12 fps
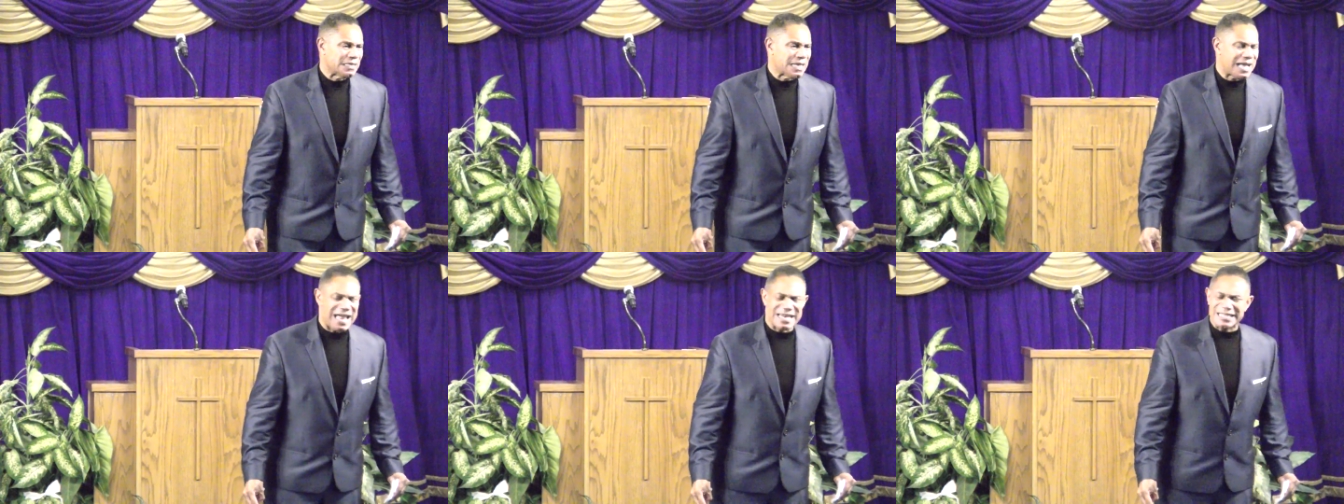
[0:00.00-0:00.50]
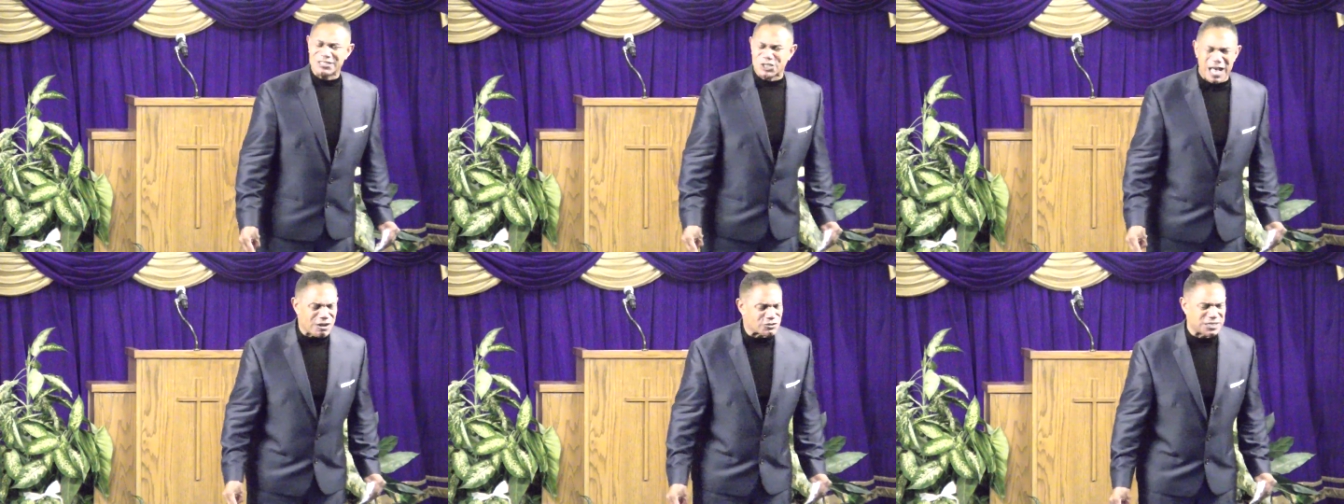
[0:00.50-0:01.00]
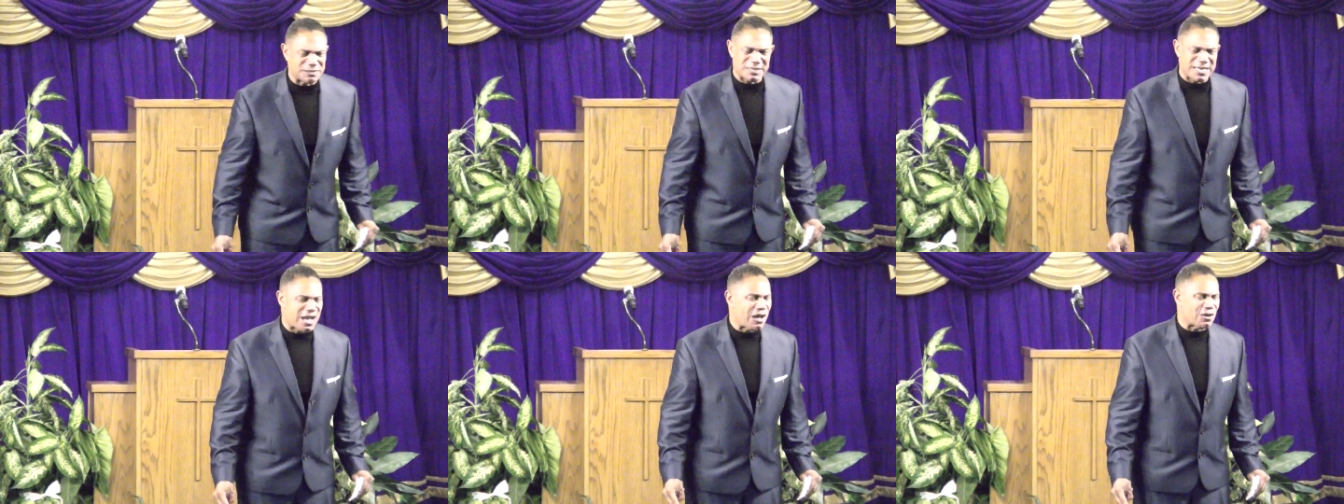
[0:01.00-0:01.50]
I'll exalt him
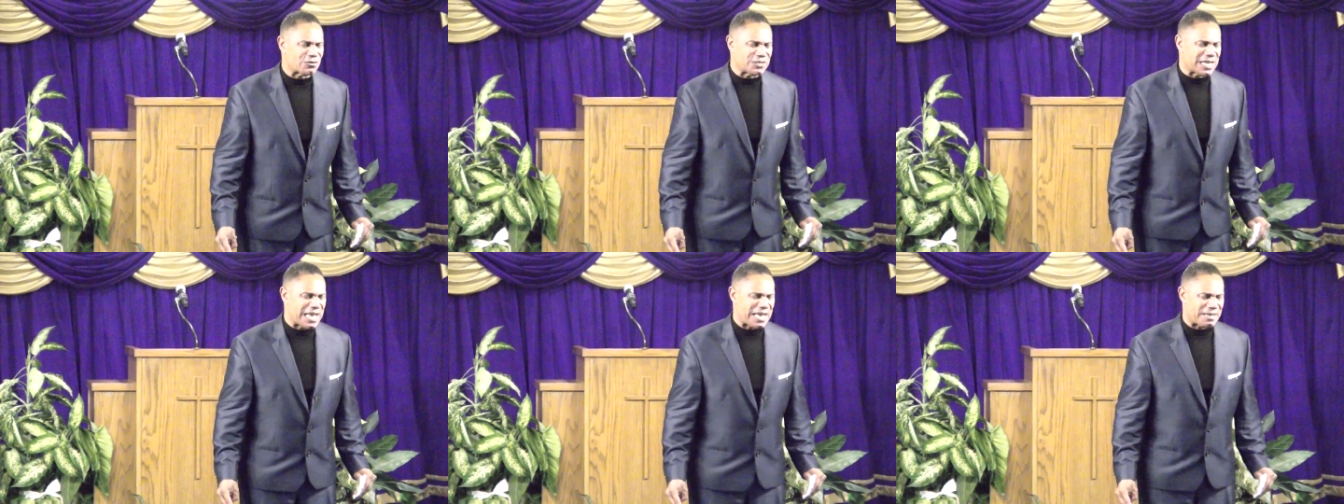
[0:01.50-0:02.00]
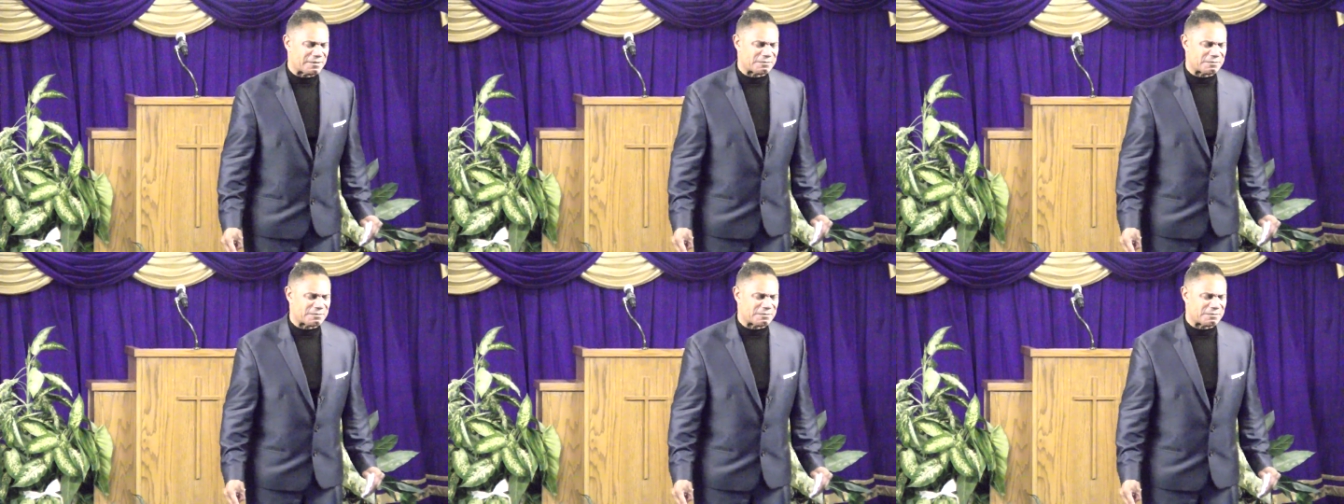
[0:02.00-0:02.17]
at all times.